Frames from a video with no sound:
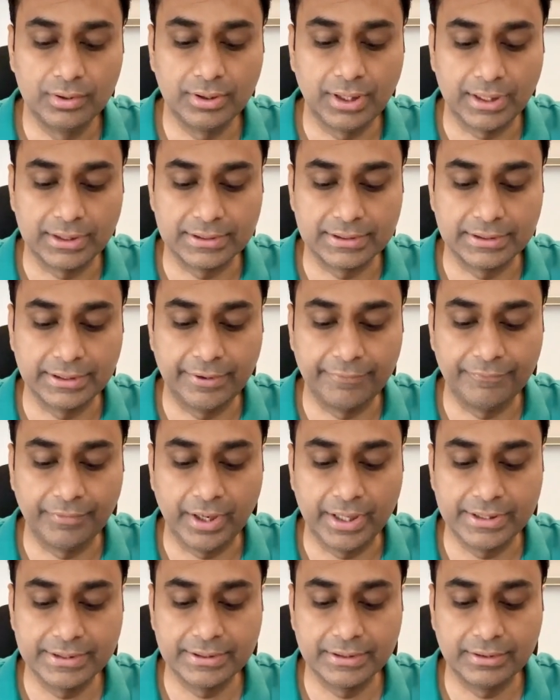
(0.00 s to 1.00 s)
That's the
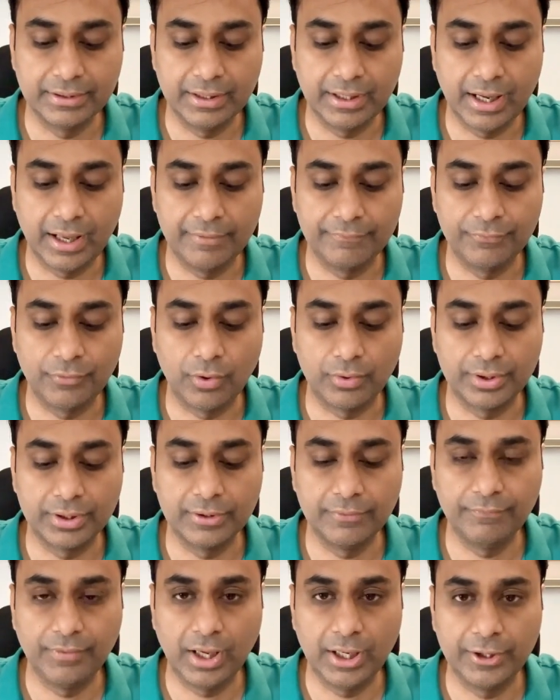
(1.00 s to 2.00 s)
divisor, and I've
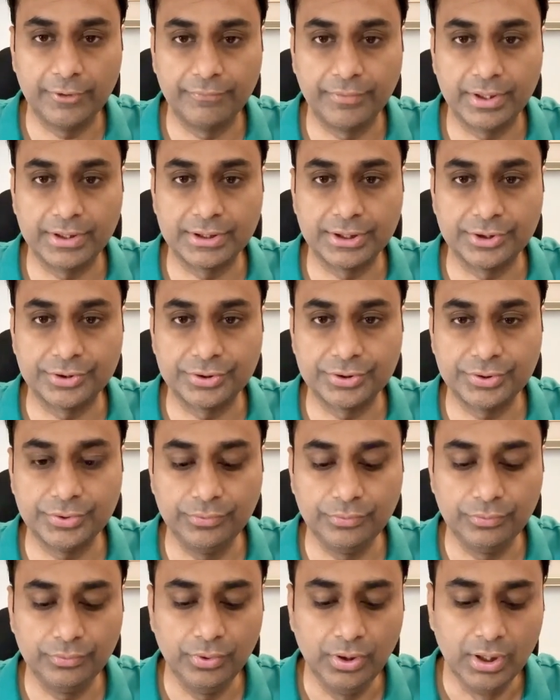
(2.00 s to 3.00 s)
gotten the value of x as
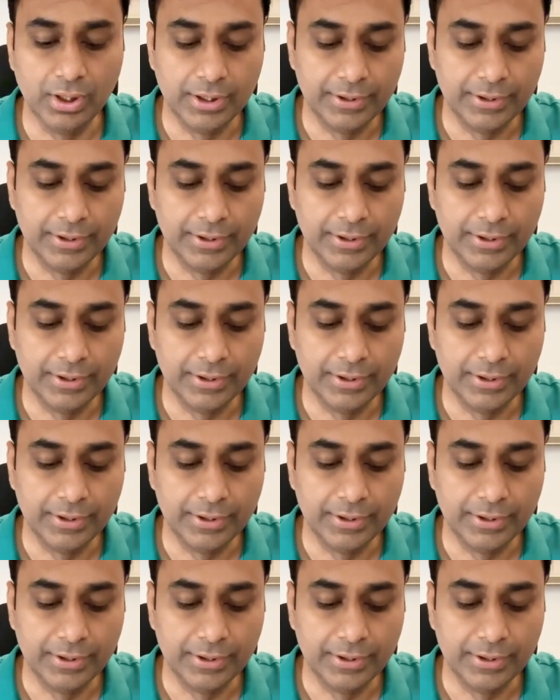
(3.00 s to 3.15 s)
2.